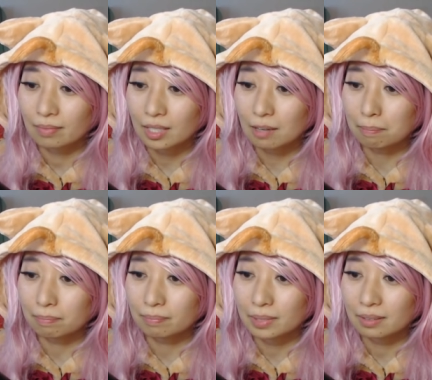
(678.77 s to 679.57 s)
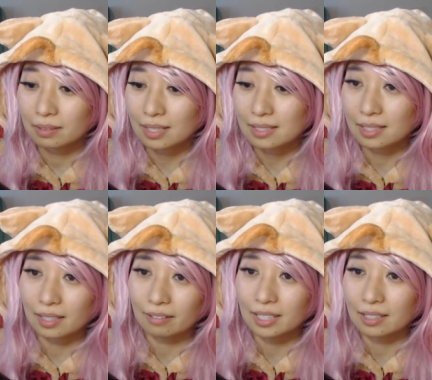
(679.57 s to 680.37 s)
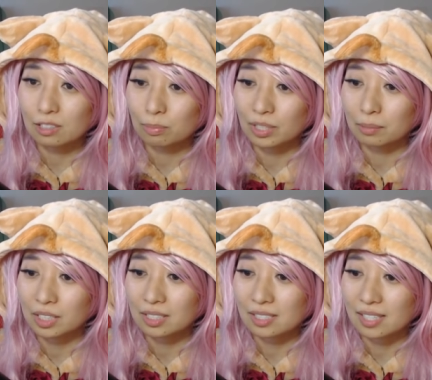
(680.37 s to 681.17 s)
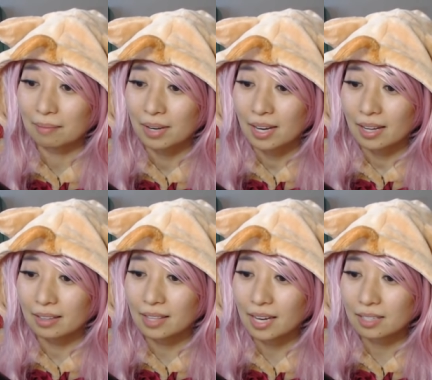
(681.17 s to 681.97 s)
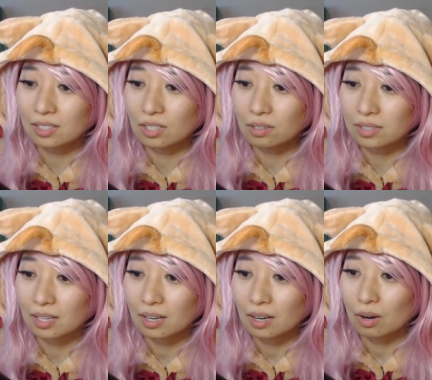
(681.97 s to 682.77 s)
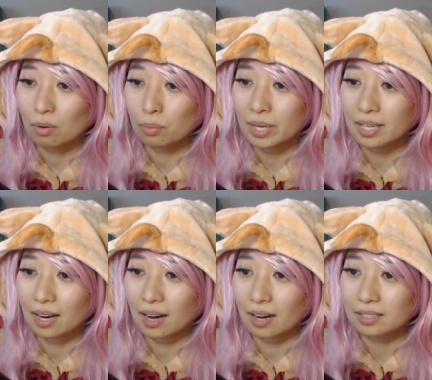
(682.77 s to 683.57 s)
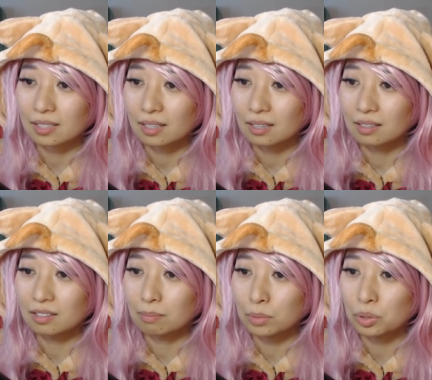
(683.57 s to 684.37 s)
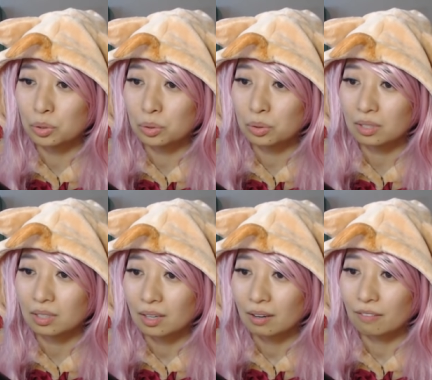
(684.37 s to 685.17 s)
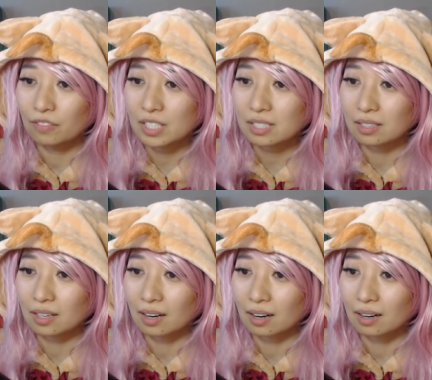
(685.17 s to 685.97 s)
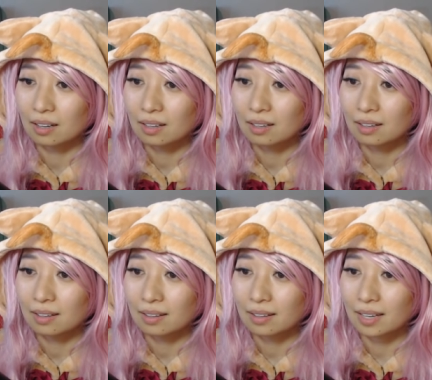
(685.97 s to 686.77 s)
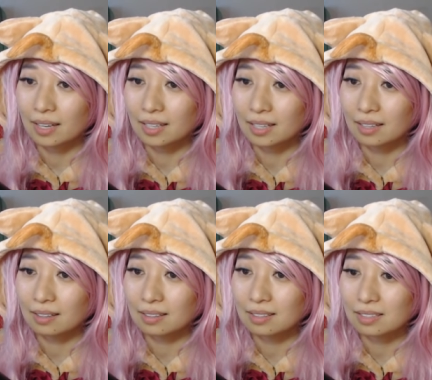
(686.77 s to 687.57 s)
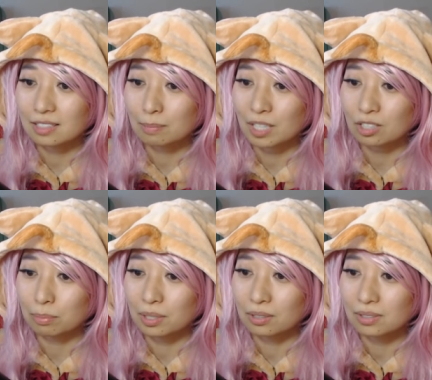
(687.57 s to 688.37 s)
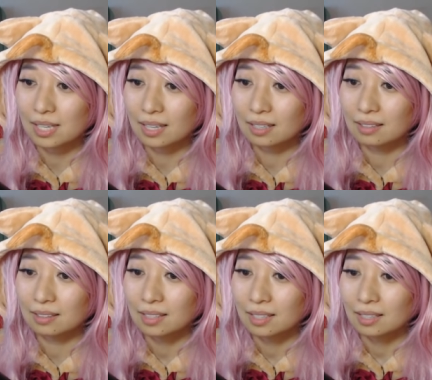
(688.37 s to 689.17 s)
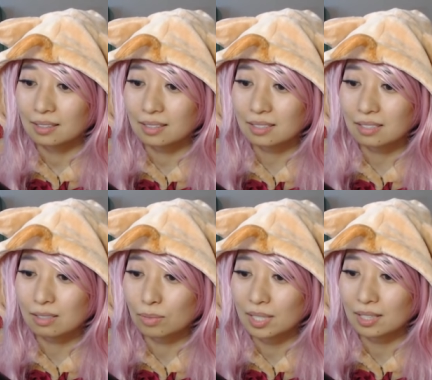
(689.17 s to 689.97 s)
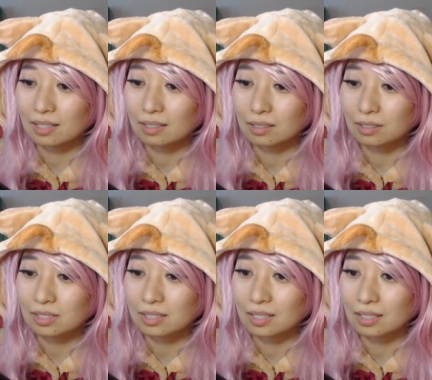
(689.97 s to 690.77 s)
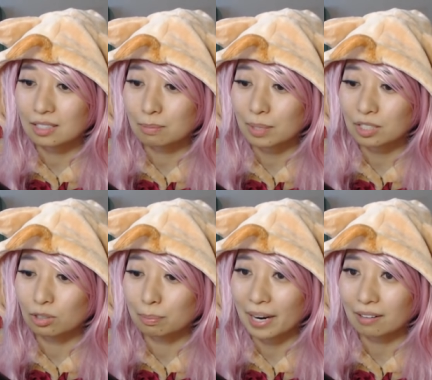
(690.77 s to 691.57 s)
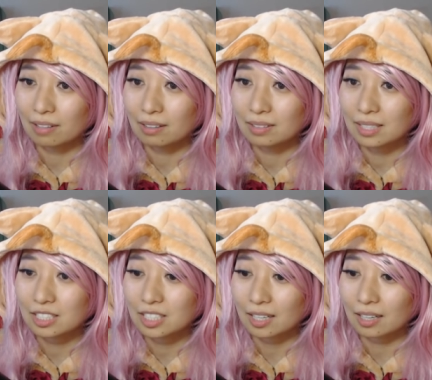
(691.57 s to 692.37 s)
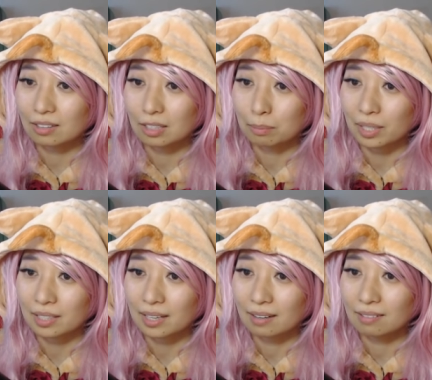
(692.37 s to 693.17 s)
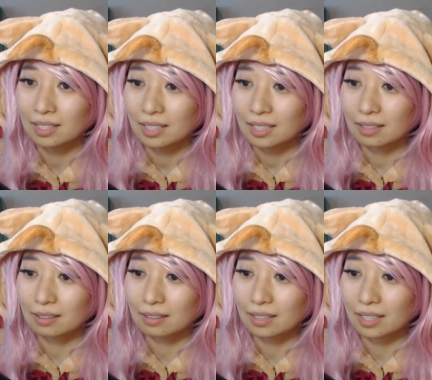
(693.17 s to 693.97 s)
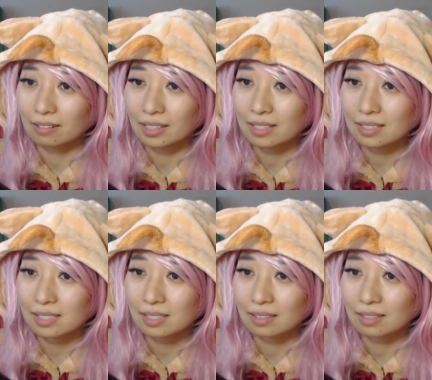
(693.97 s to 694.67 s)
Yep, that's it. Everything else pretty much the same. Next suit, we got the Moon Visitor. And here is the special pose. And this is the one that includes the special background. Let's check out the breakdown. Here are her earrings,